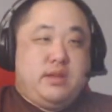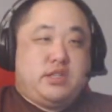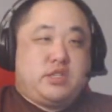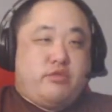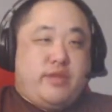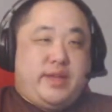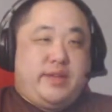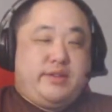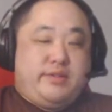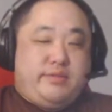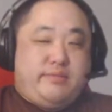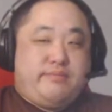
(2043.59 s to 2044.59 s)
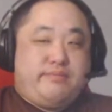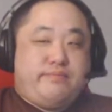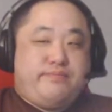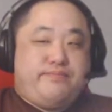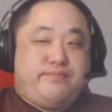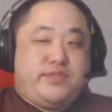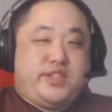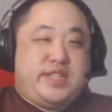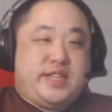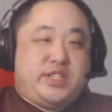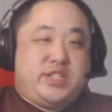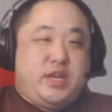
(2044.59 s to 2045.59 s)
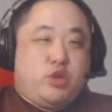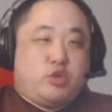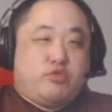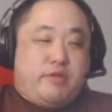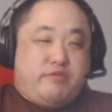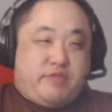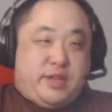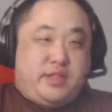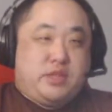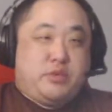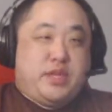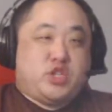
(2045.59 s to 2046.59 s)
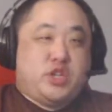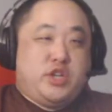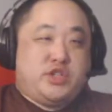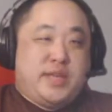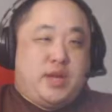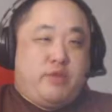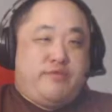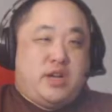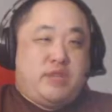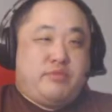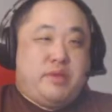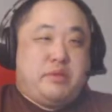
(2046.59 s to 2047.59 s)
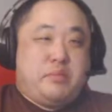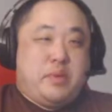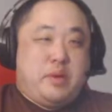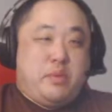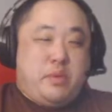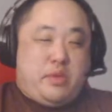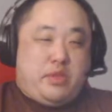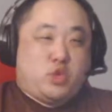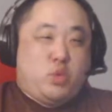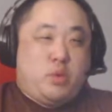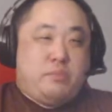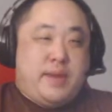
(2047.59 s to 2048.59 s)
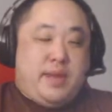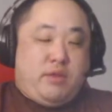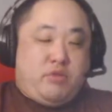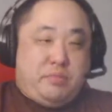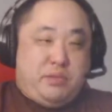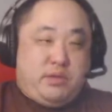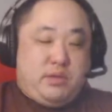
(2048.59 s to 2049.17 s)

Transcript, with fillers: So, like, six years, roughly, until they shut us down finally and we have the store went bankrupt.